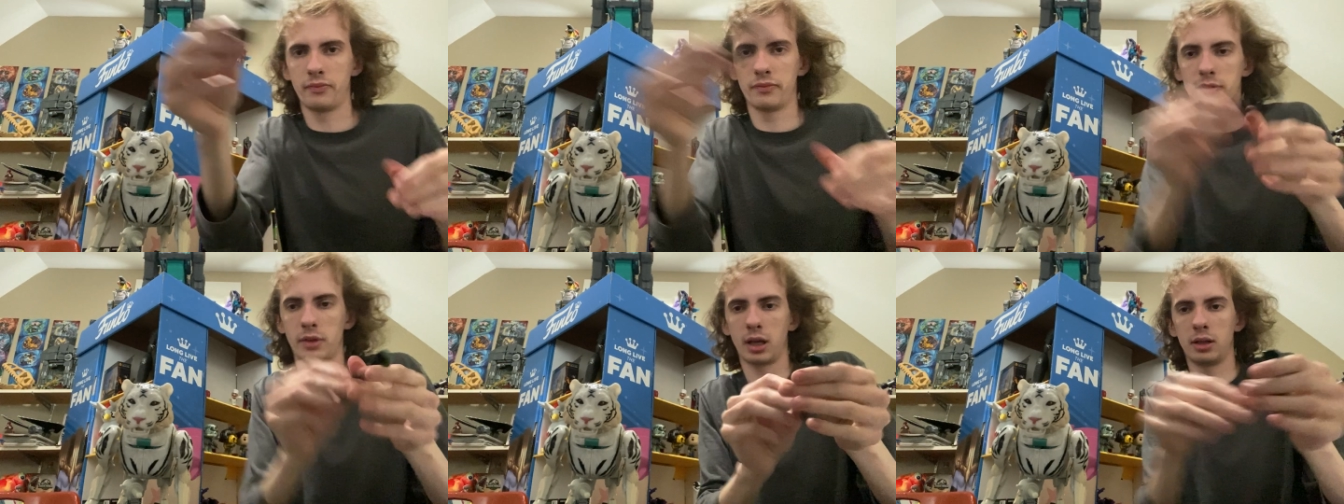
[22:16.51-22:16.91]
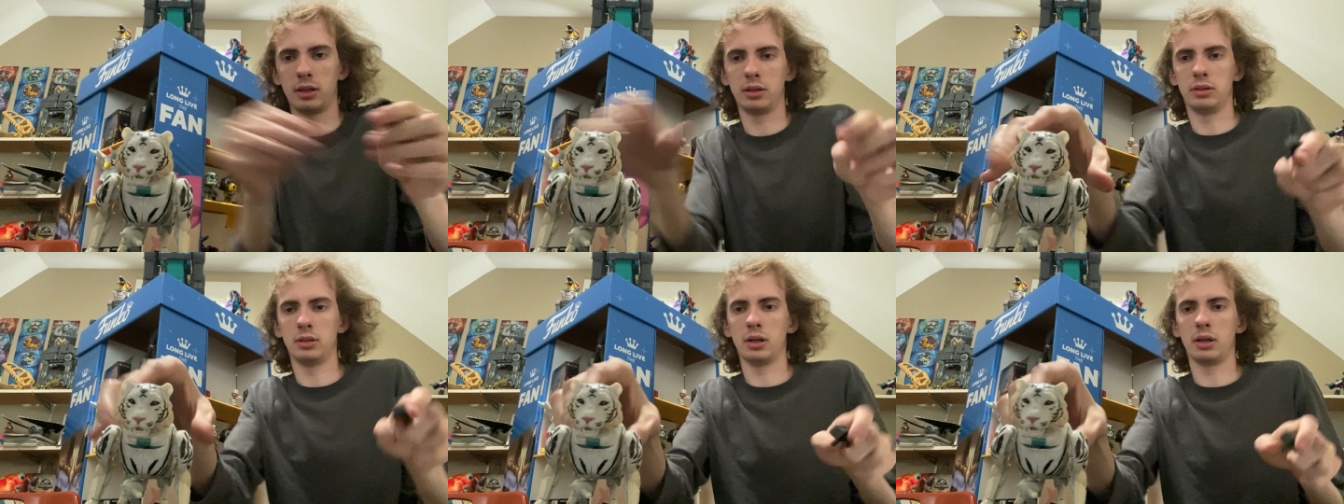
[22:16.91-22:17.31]

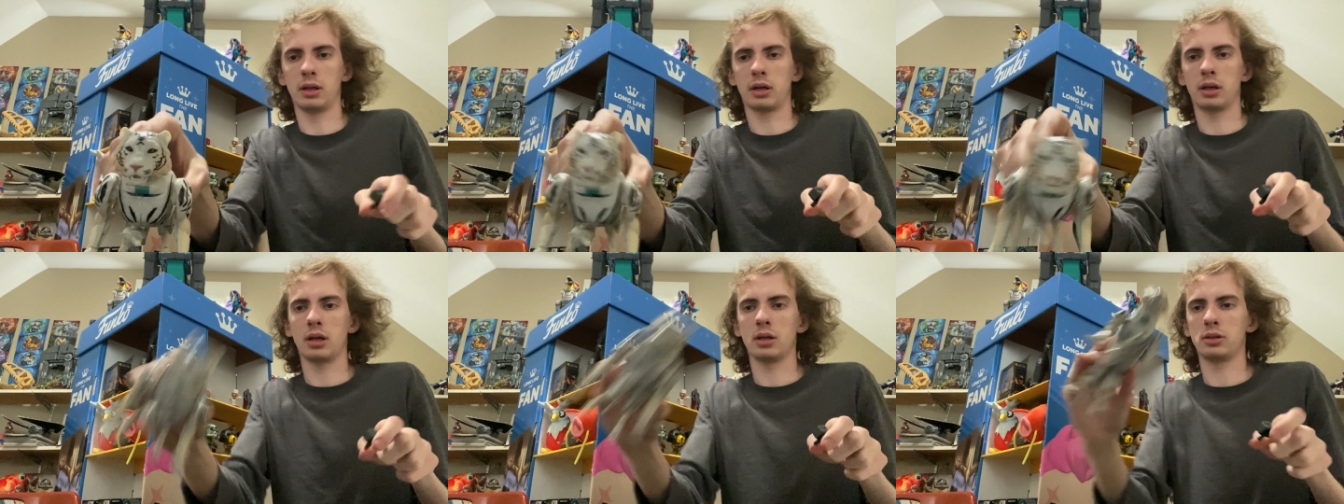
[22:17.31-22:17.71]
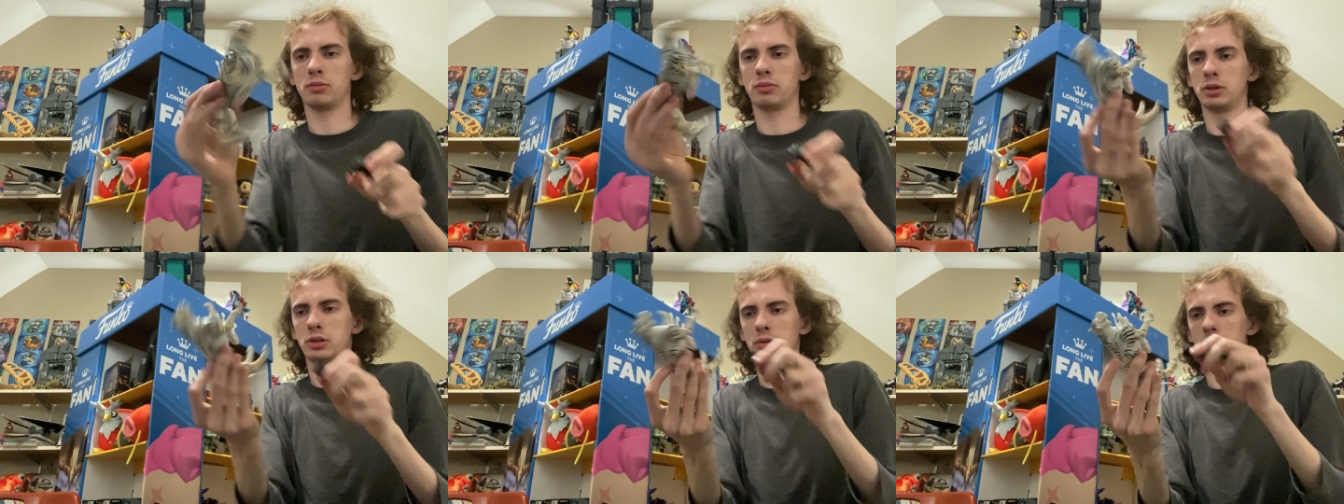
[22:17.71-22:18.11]
And then uh, I guess
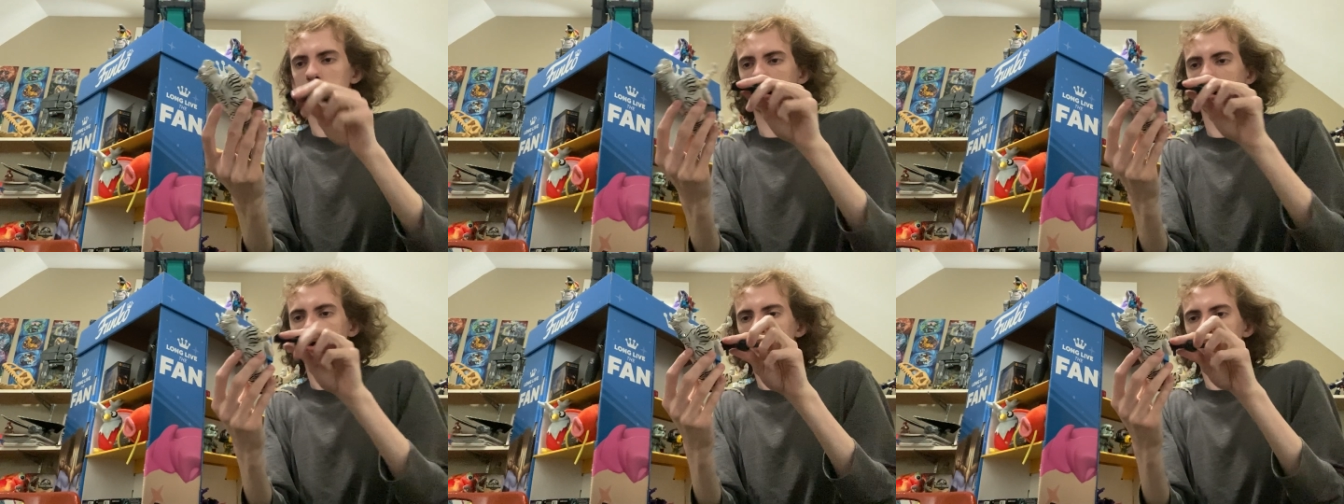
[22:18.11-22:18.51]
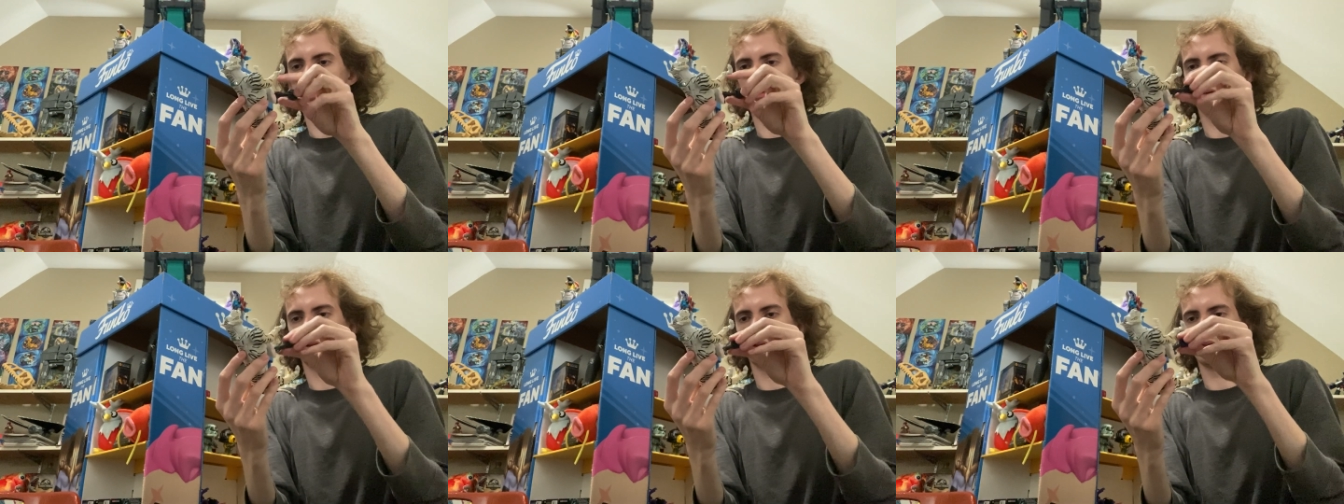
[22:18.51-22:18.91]
what you could also
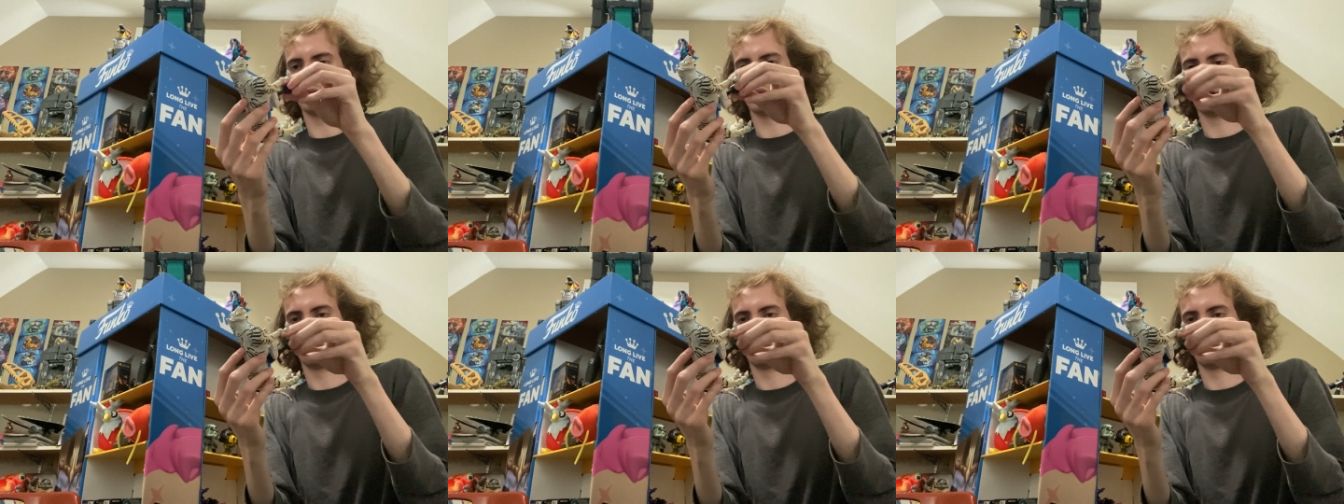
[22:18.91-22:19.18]
do is just